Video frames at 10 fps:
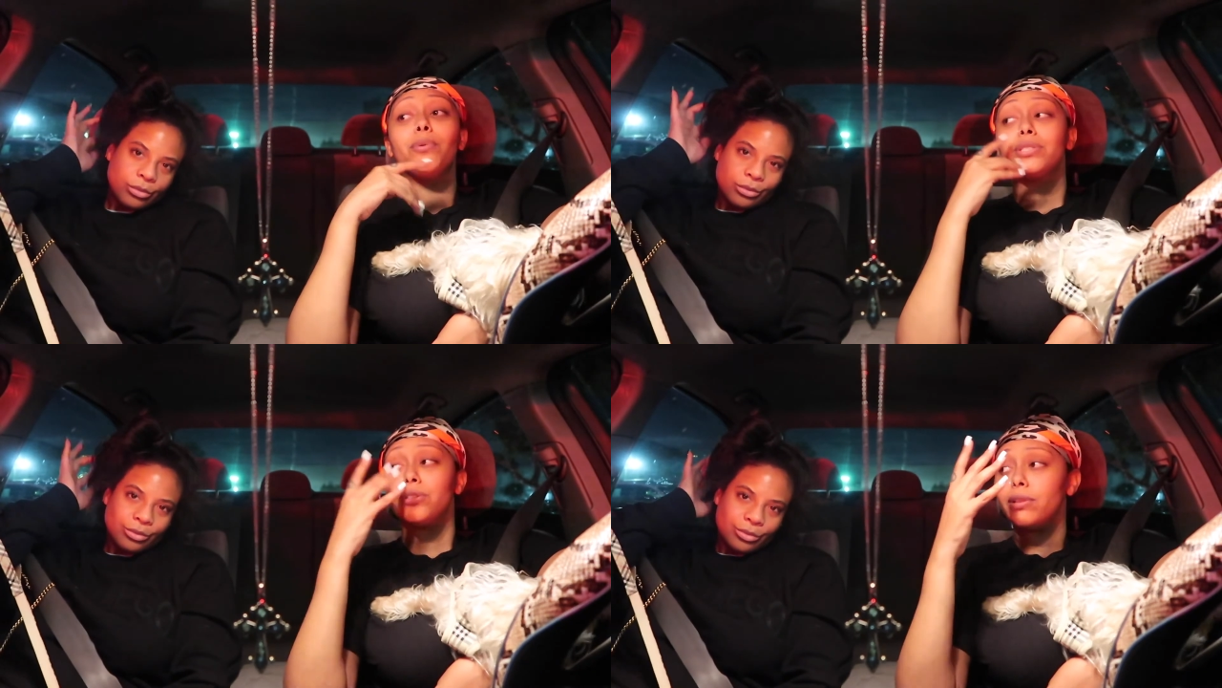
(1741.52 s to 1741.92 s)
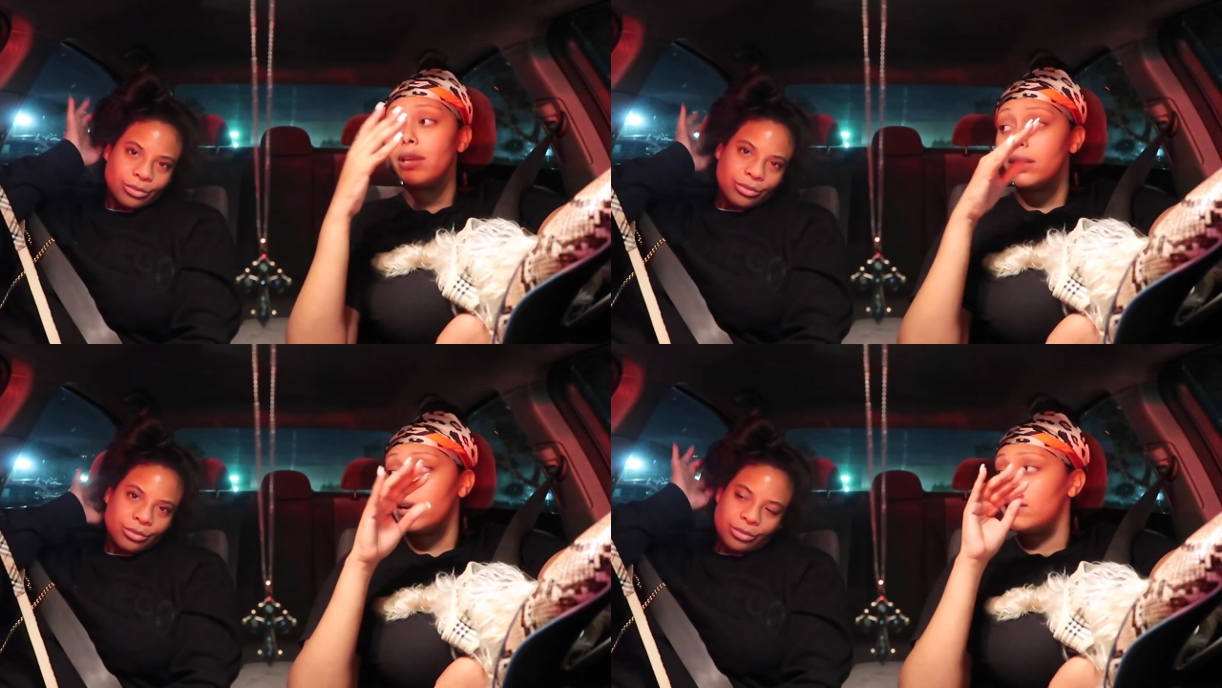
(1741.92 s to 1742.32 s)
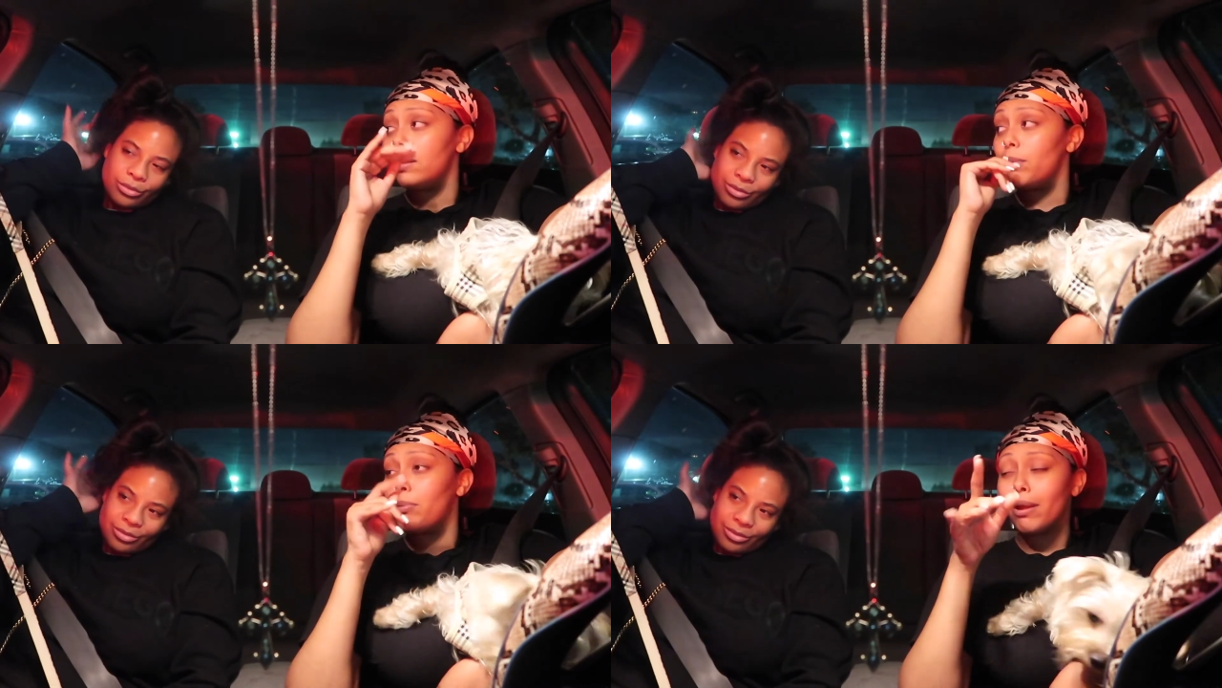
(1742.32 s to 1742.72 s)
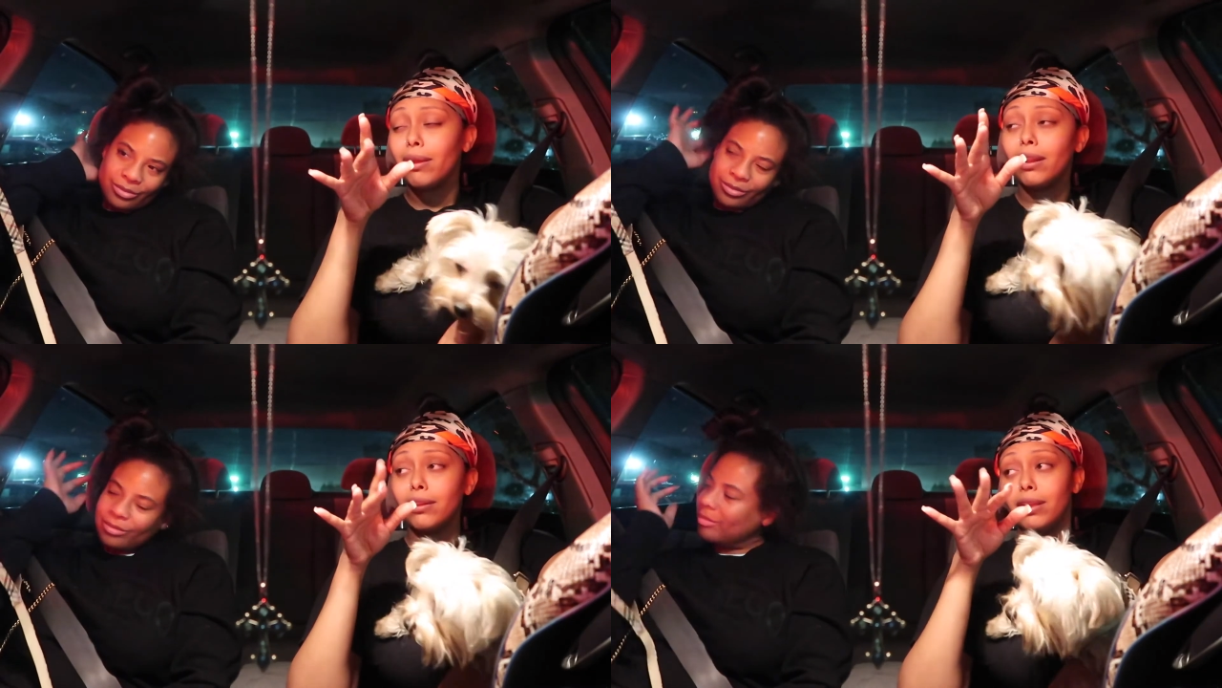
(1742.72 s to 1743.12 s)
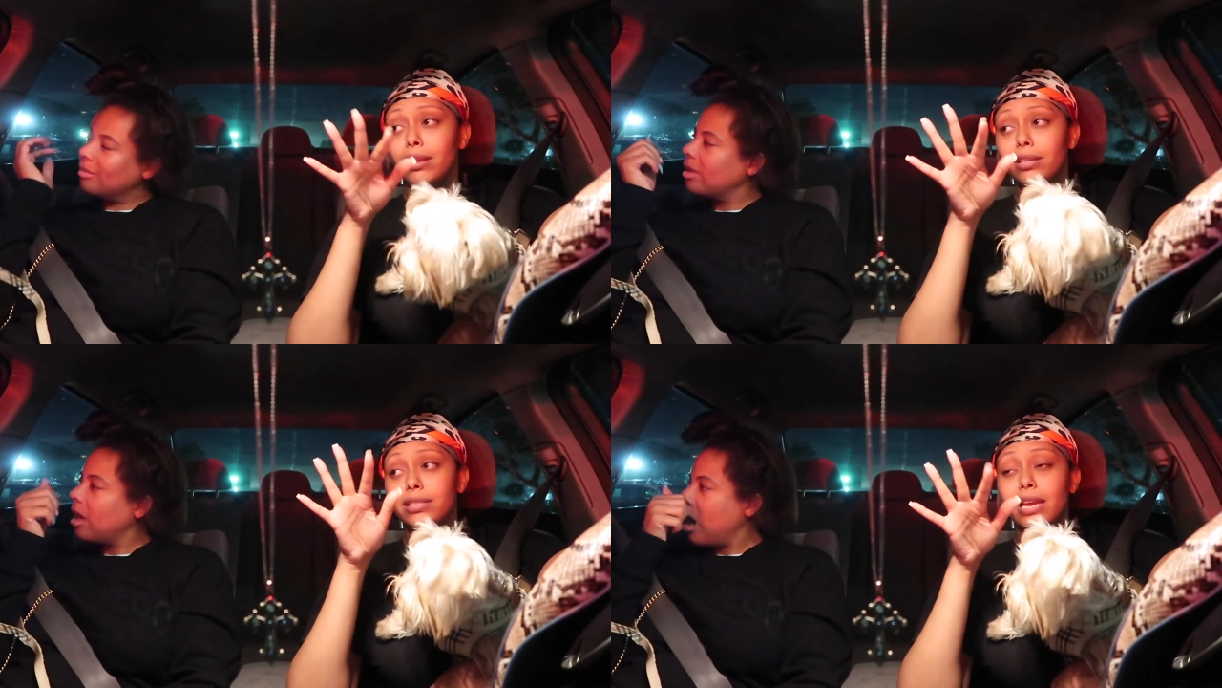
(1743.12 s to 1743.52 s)
Speaker 1: still in and out. We probably got a
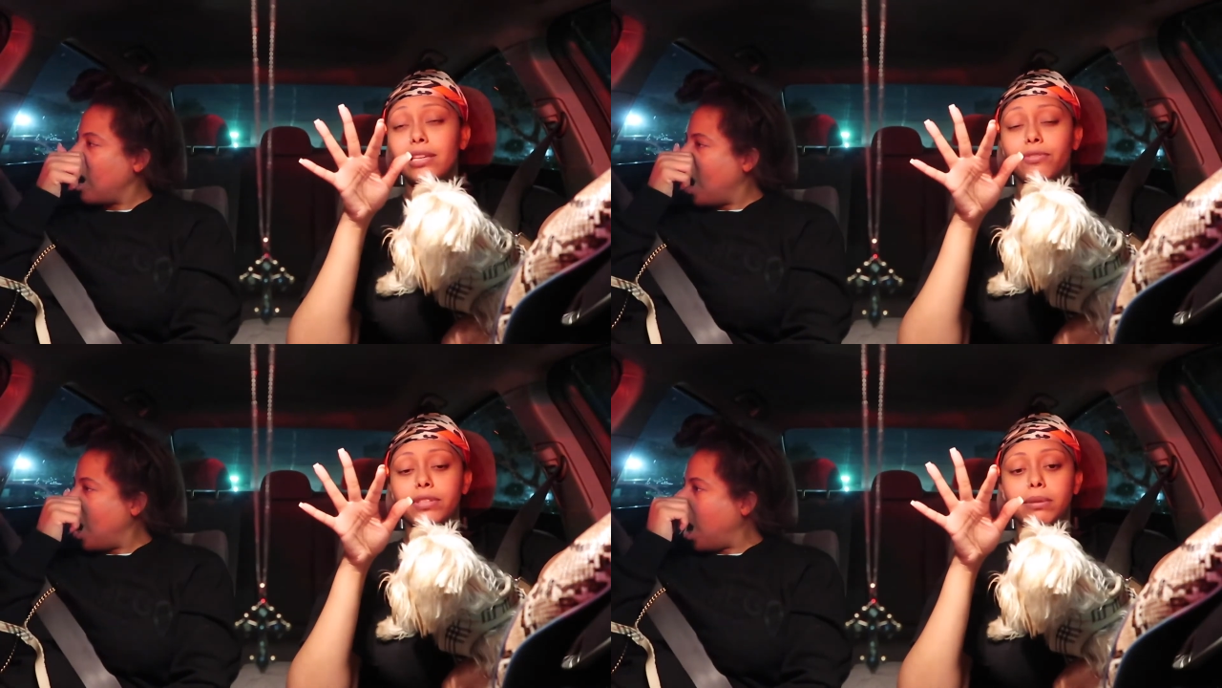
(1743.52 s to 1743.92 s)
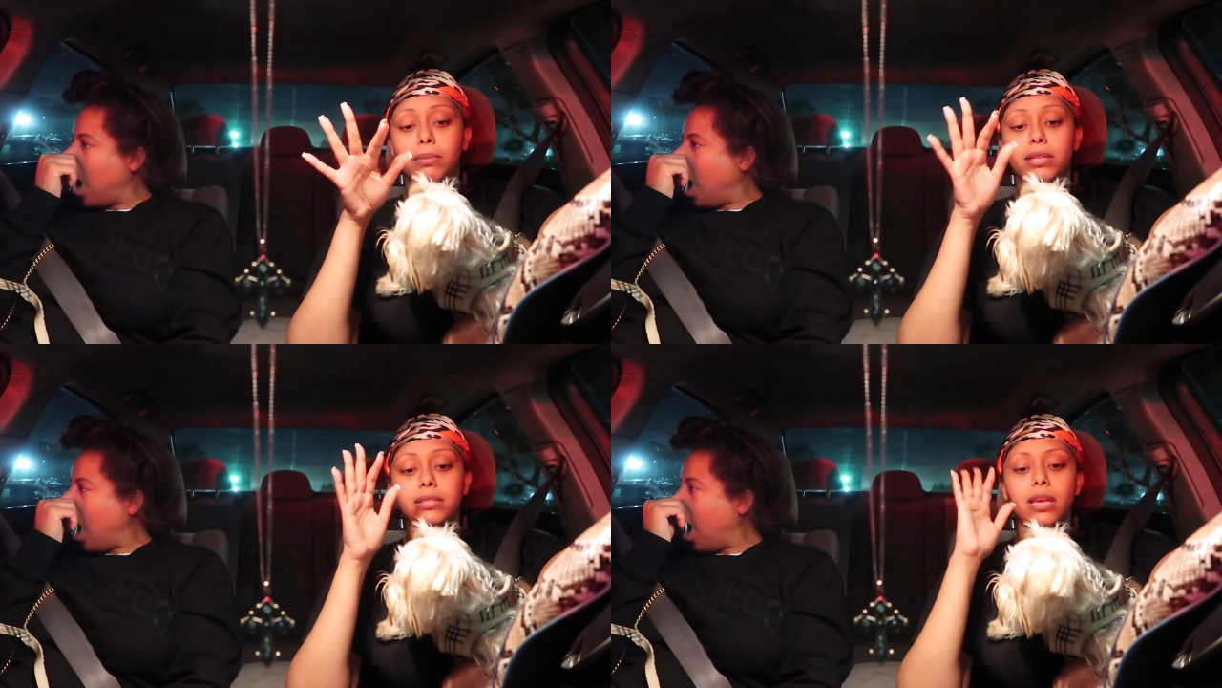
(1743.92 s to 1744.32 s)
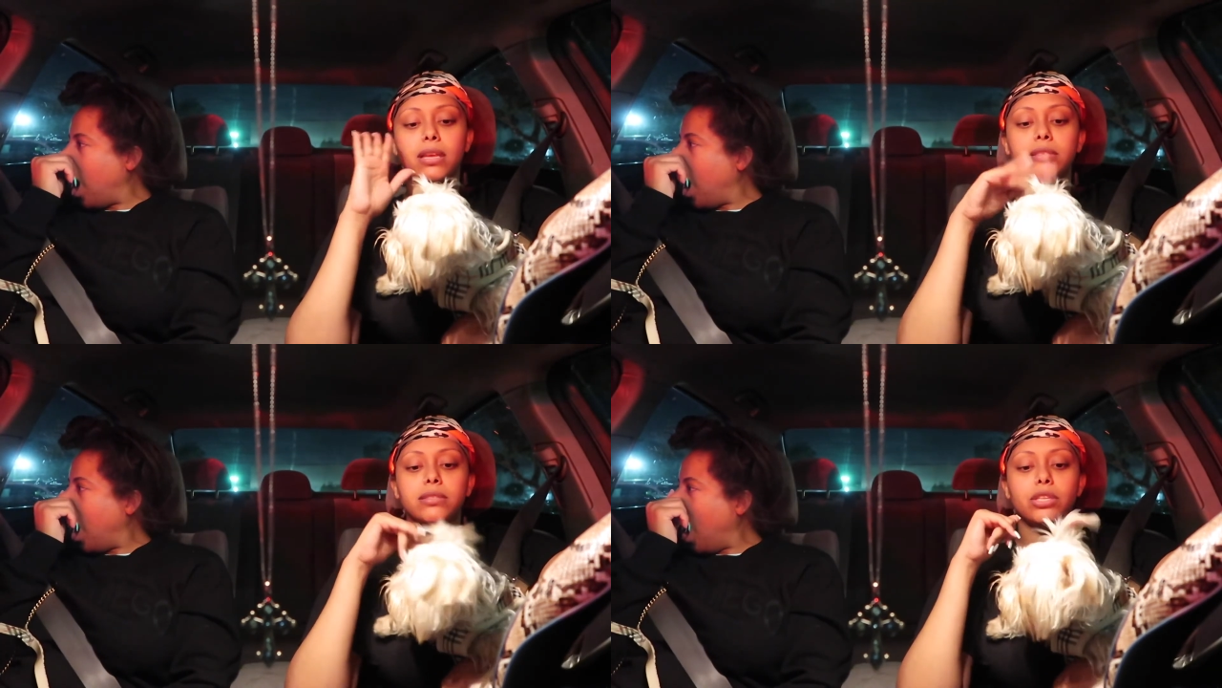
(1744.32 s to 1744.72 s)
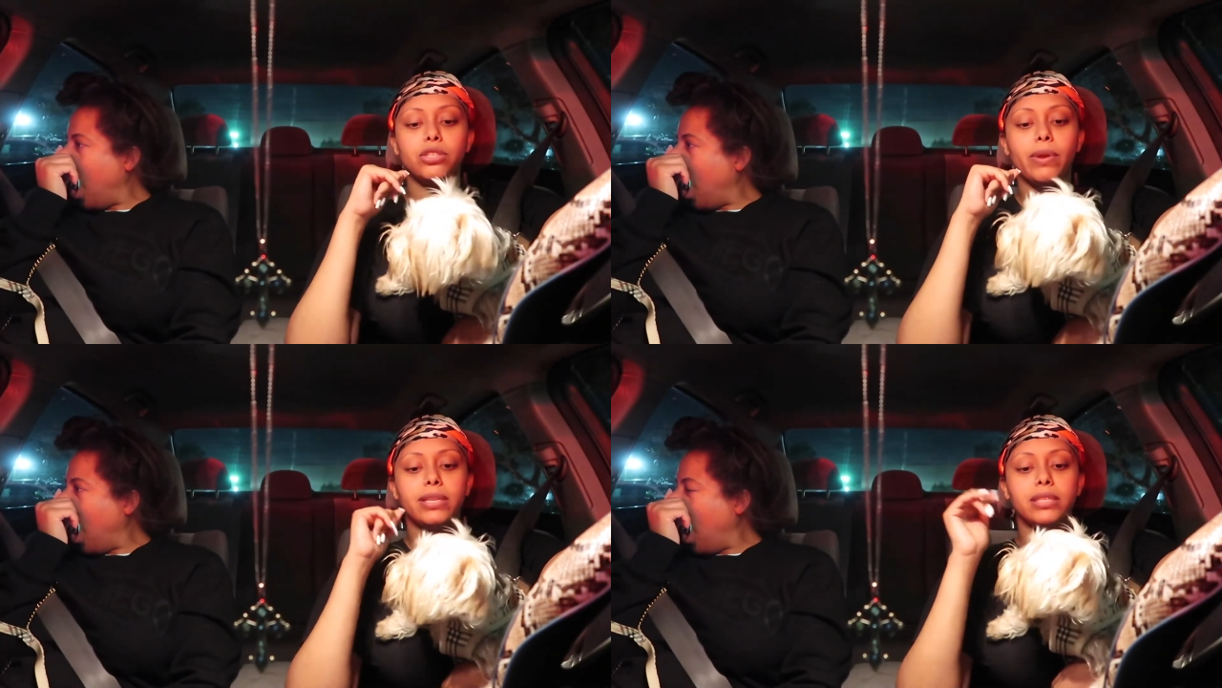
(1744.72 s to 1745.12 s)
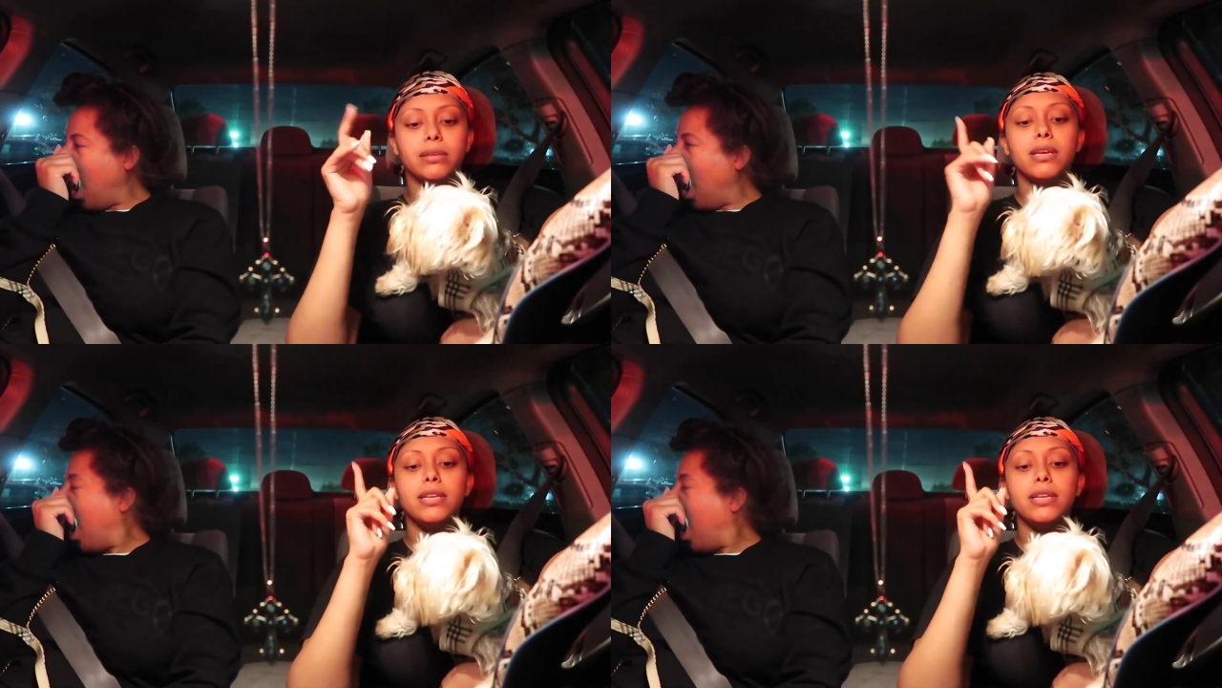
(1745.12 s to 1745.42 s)
good 10 to 15 minutes. Shut your ass up.